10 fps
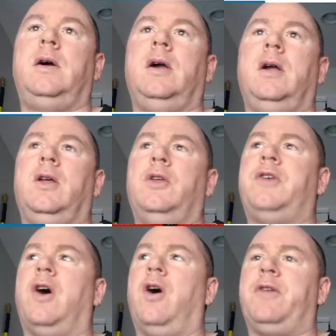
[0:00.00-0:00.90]

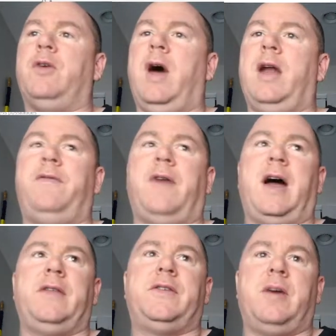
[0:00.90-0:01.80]
So if you want to
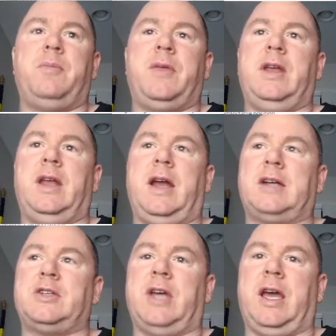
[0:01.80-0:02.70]
find something that
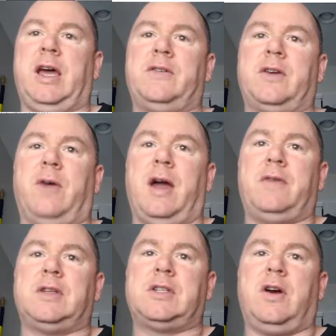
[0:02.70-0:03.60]
actually has a
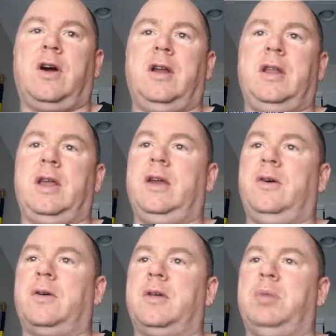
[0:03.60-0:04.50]
graphics card and they
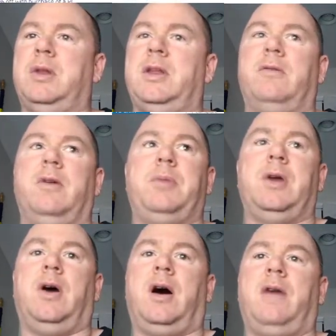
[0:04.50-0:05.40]
don't completely rip you
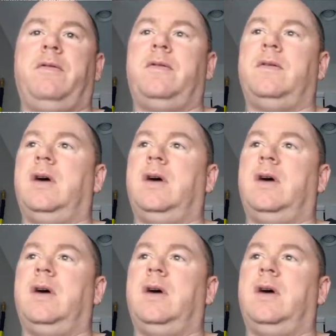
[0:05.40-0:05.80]
off,